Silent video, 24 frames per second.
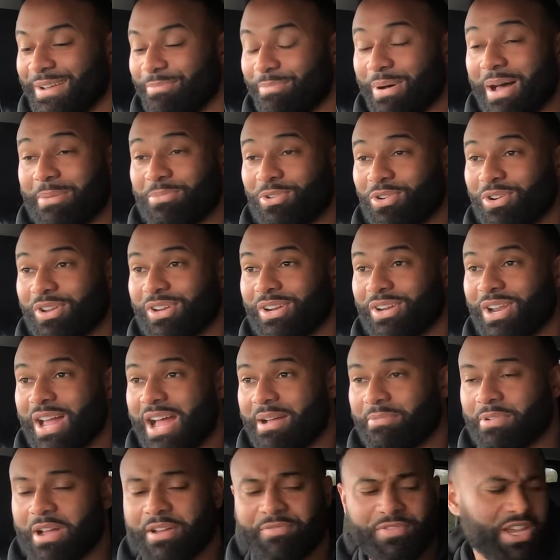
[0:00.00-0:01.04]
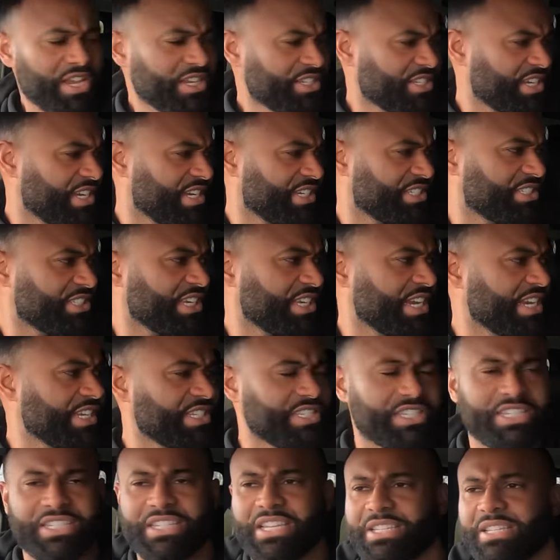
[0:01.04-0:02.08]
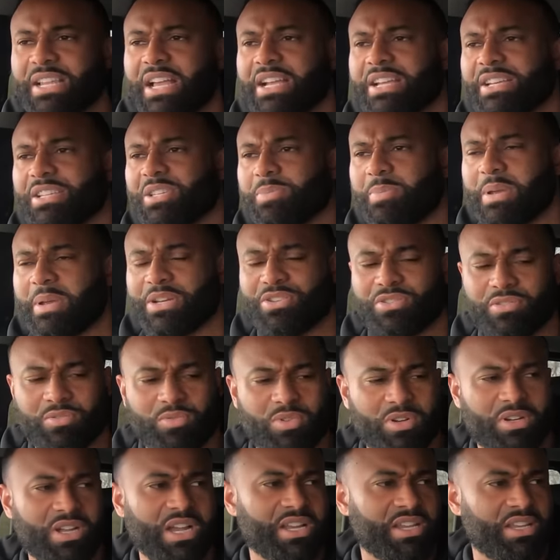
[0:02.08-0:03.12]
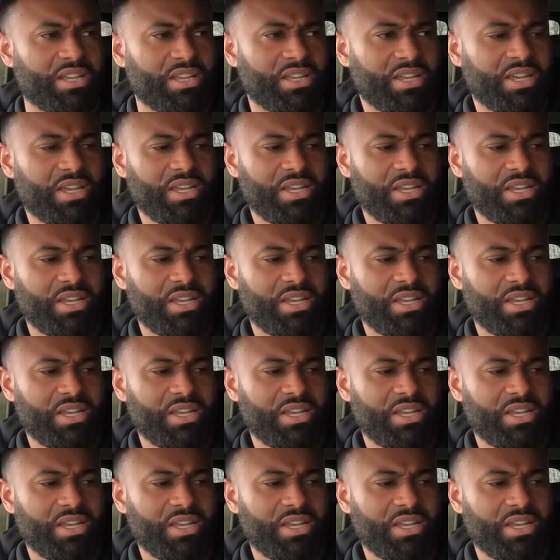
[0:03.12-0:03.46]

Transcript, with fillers: But I'm not gonna lie, I'm comfortable. See these seats, is this like a special, what kind of